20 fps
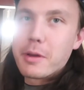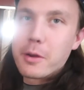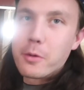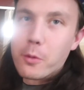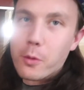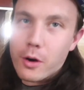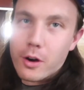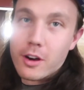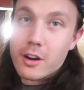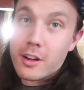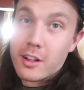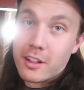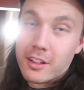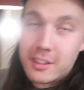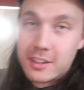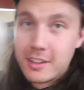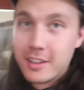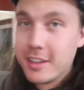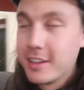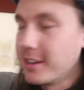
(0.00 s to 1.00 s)
my
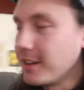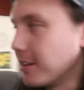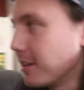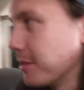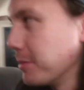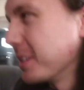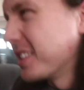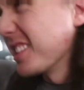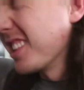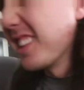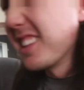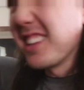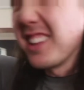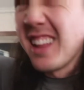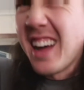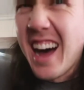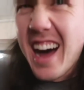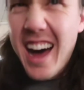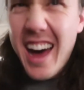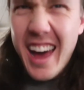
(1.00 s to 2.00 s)
wall. It's a little
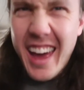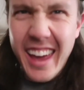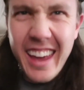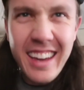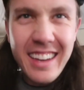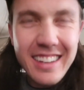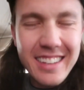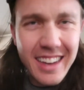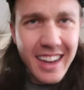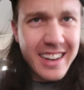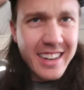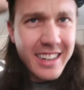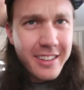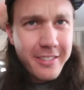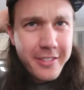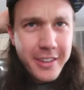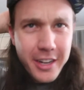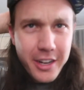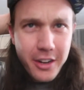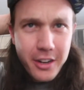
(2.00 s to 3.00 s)
high. I need to
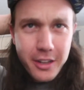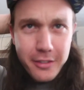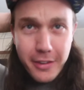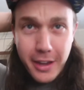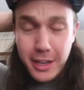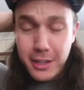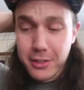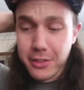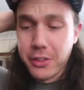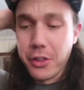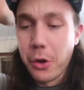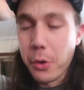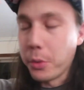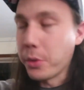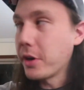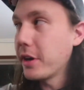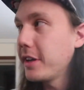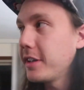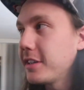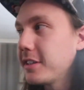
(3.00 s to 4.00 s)
figure out if I can
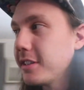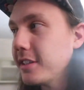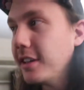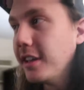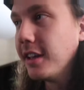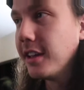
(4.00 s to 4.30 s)
lower it.